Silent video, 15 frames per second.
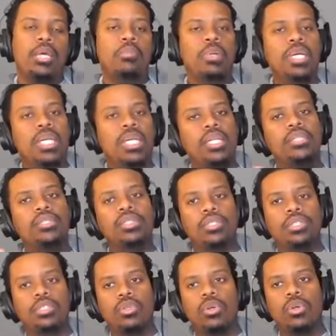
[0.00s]
But here's
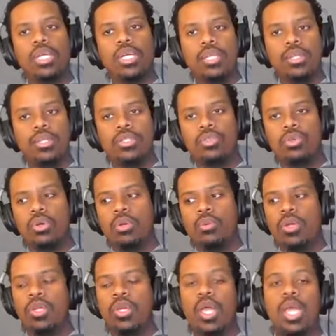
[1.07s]
another story
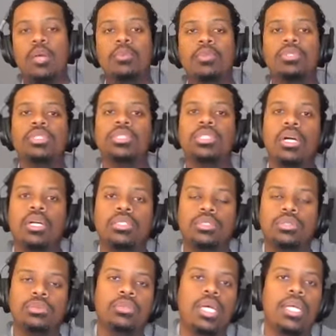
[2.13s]
where you're able to talk
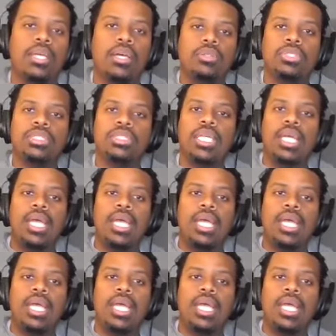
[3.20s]
to a coach and say,